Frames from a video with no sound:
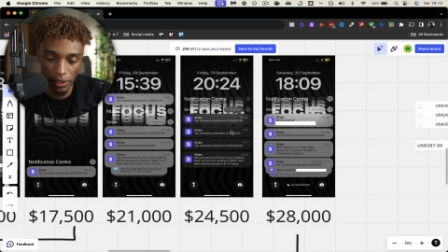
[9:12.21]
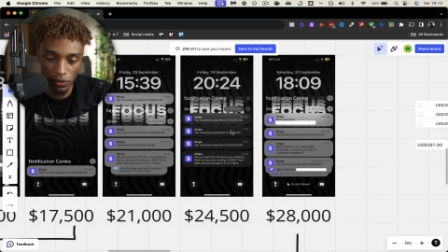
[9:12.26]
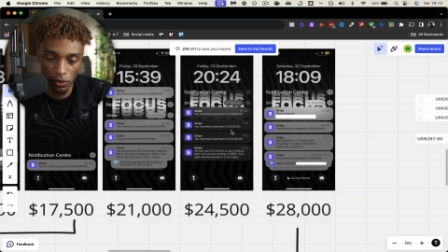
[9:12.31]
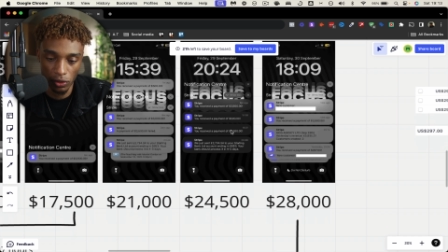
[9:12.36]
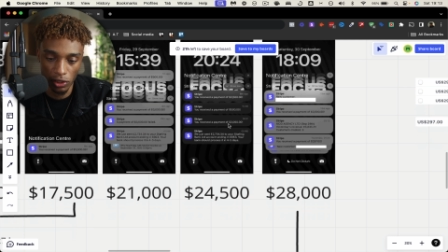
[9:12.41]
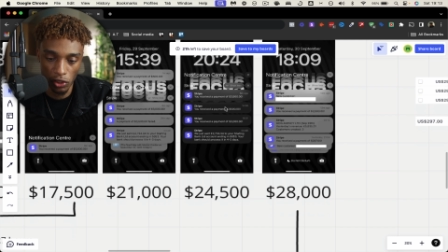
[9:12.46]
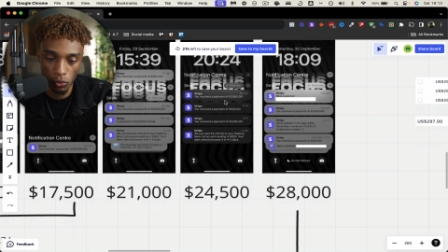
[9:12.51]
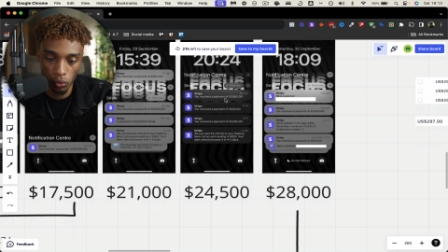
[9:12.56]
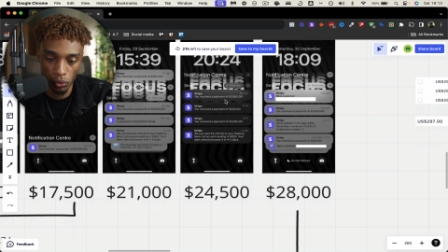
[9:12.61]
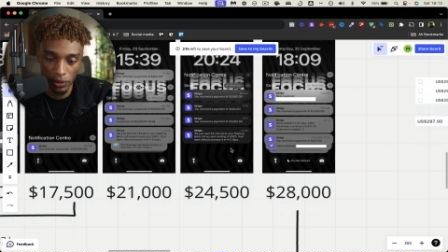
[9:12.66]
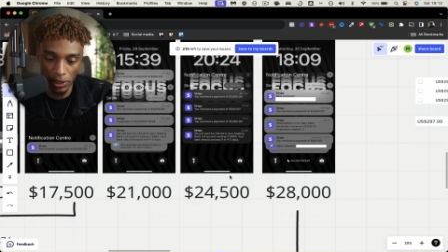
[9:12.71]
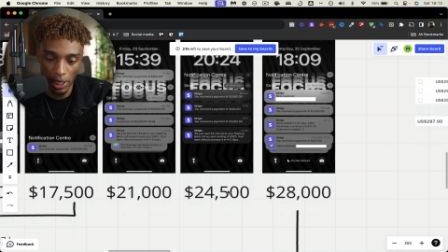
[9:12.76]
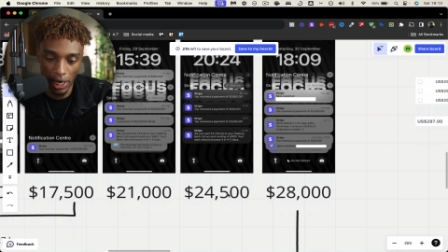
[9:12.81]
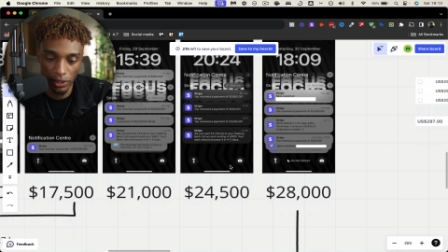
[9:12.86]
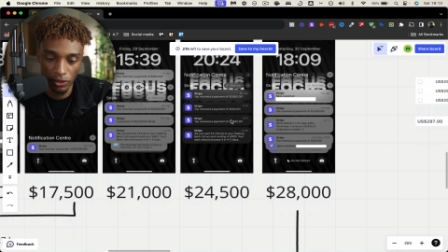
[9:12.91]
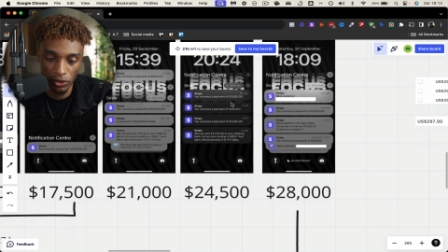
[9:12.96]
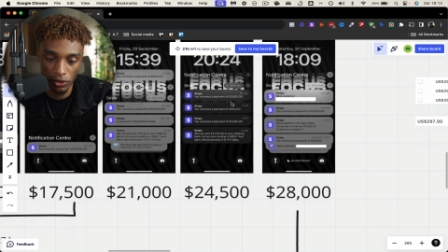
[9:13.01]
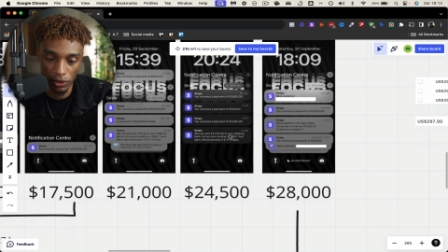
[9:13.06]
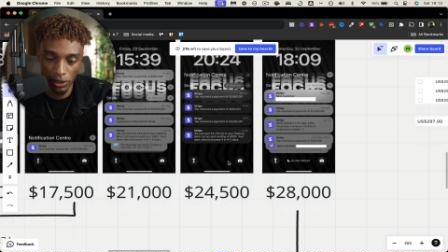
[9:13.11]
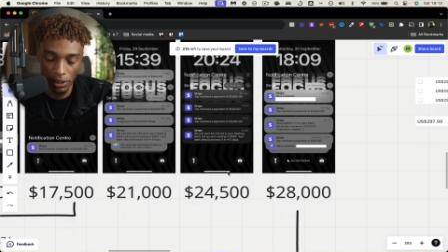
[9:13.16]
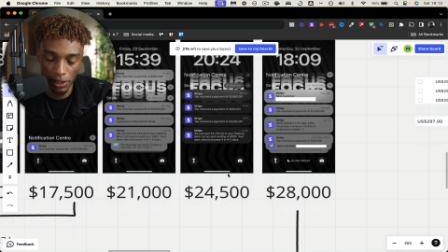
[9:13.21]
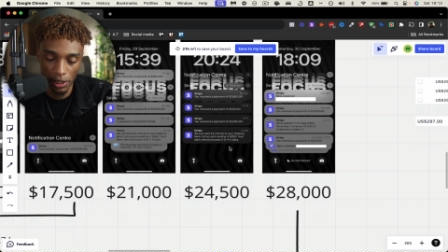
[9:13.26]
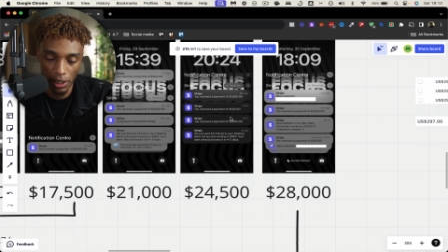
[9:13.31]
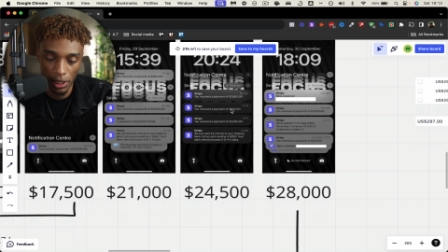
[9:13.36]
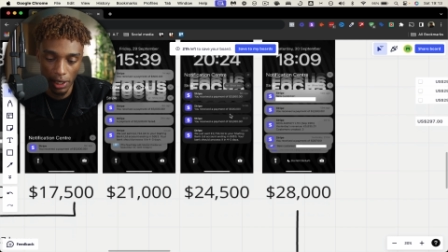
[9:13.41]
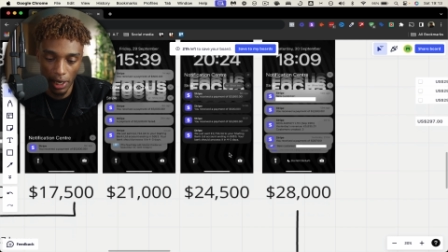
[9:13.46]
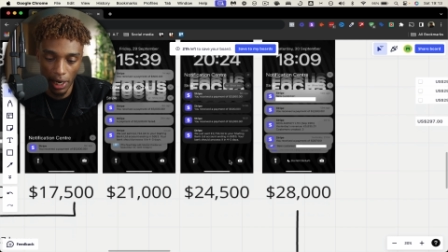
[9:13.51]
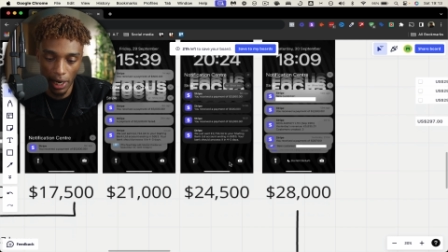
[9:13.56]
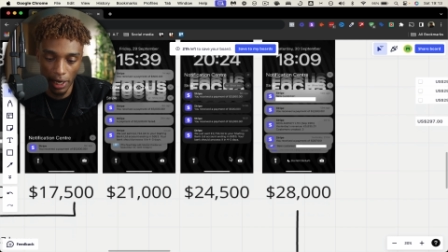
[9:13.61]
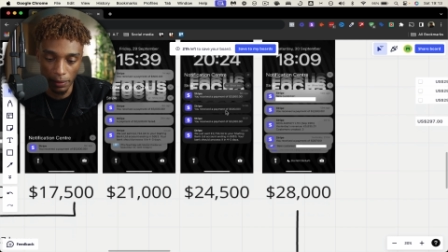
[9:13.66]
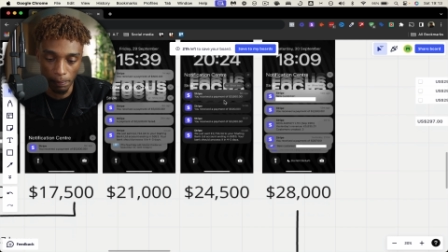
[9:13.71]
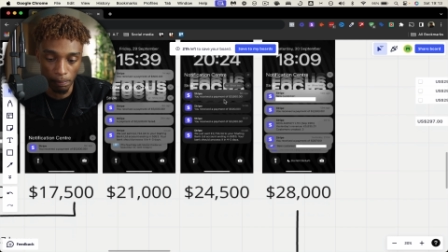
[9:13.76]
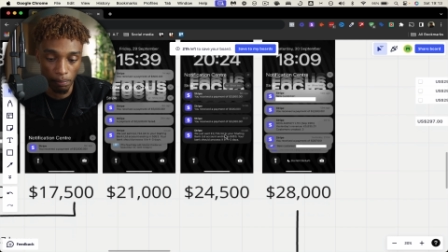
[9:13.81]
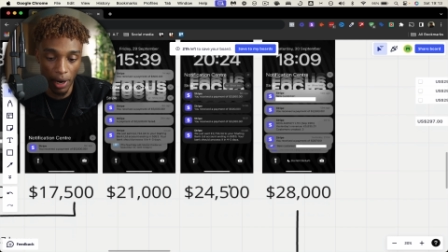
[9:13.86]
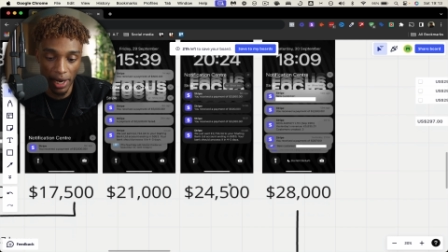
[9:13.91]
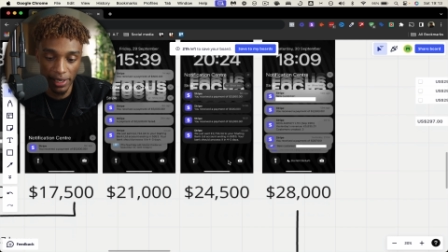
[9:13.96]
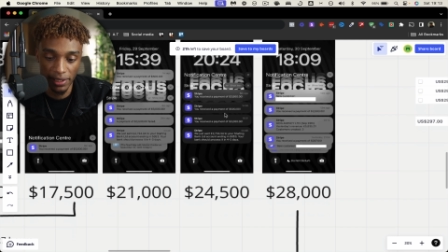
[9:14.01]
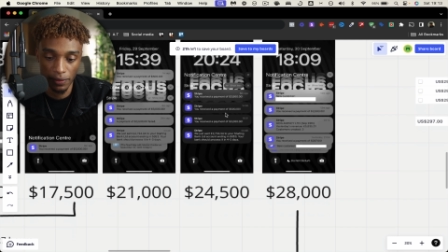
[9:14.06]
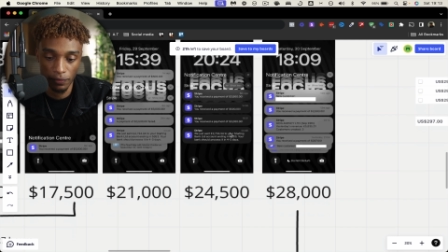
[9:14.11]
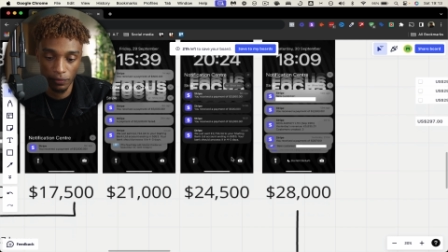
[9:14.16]
So this was actually a
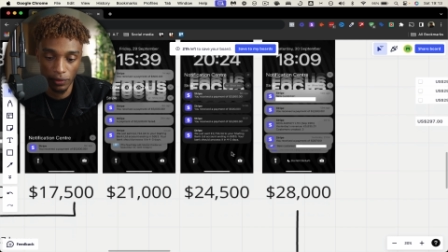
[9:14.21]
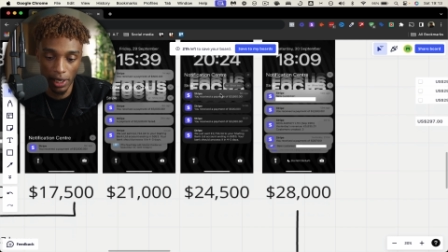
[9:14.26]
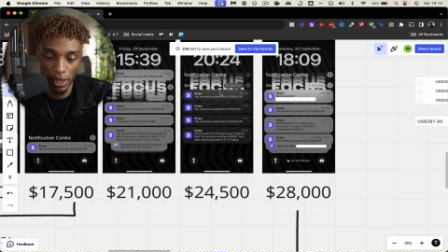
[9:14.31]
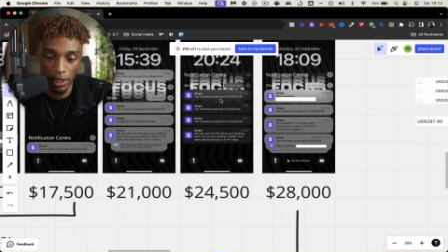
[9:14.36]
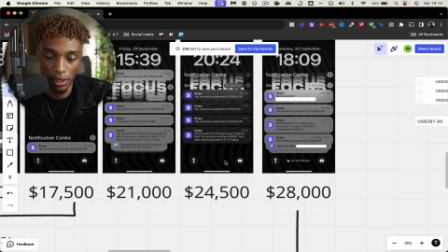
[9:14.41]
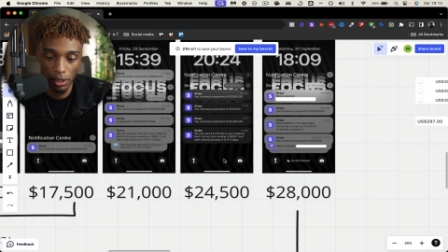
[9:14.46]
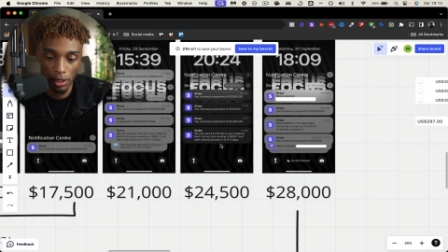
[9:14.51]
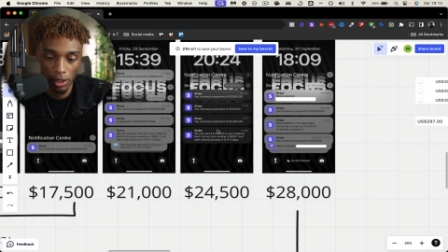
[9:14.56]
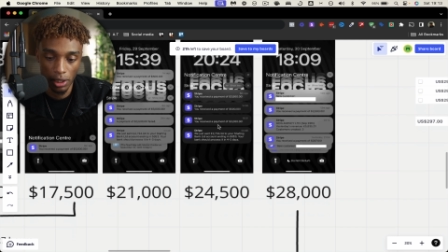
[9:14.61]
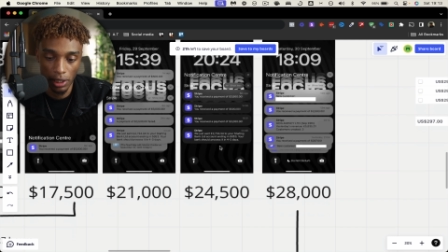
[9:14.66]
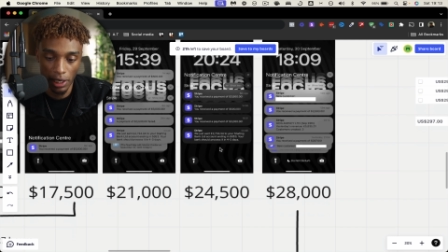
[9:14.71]
massive day